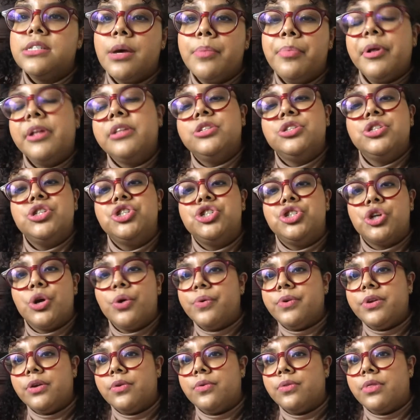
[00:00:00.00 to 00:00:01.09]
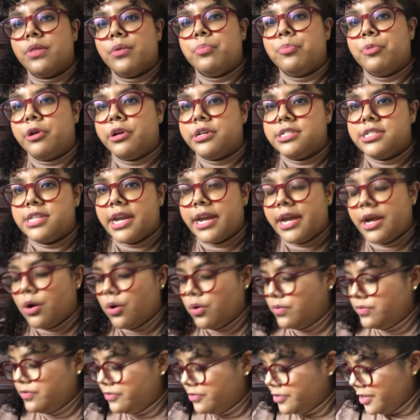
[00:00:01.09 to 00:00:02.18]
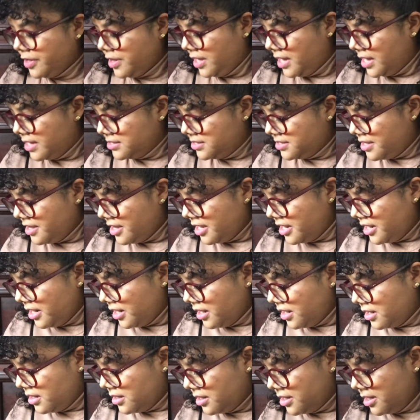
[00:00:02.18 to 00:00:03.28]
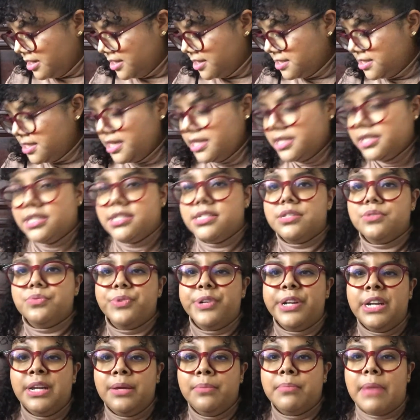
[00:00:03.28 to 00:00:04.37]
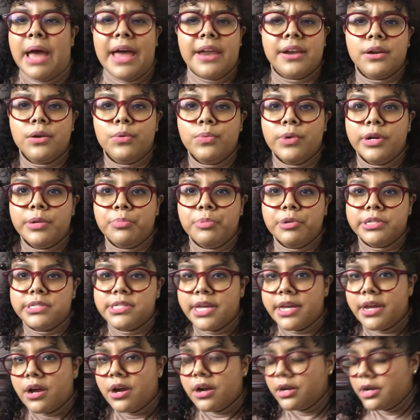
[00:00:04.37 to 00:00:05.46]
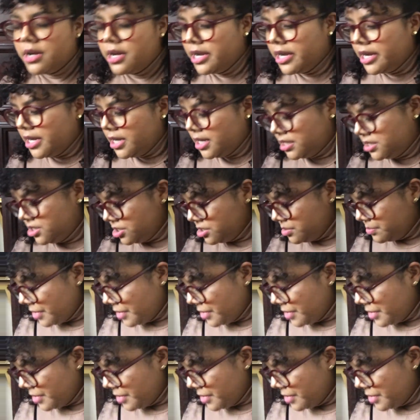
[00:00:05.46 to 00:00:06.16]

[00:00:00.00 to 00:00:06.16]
up, I'll just show you the books that I own for the aesthetic, because it doesn't really matter what books they are. It just